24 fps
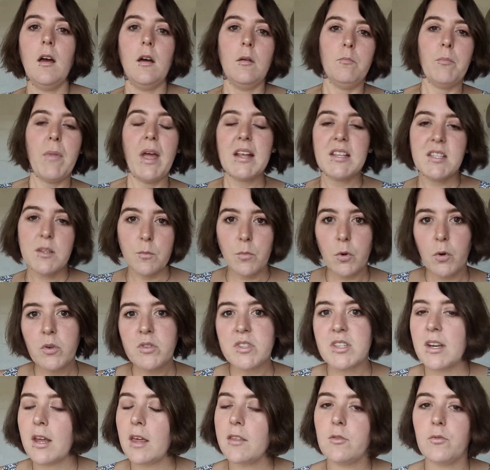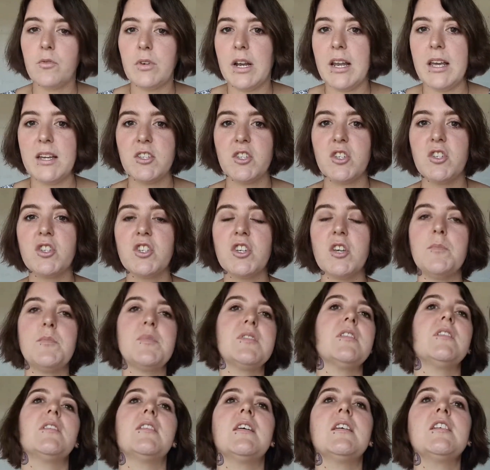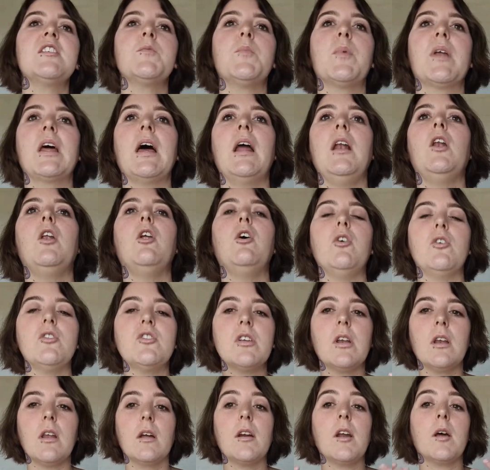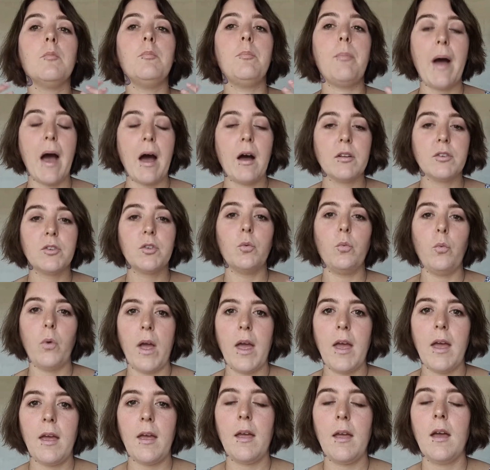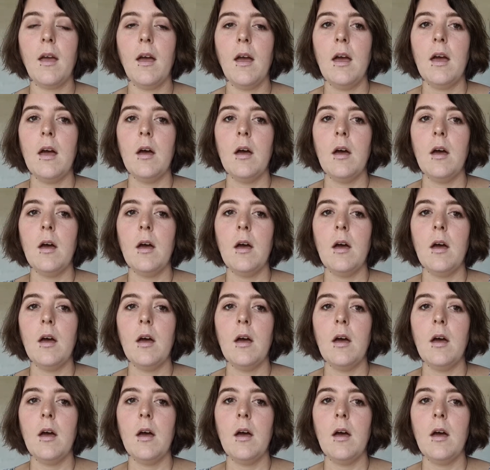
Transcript: metamors and other relationships and things, but I learned a lot about the way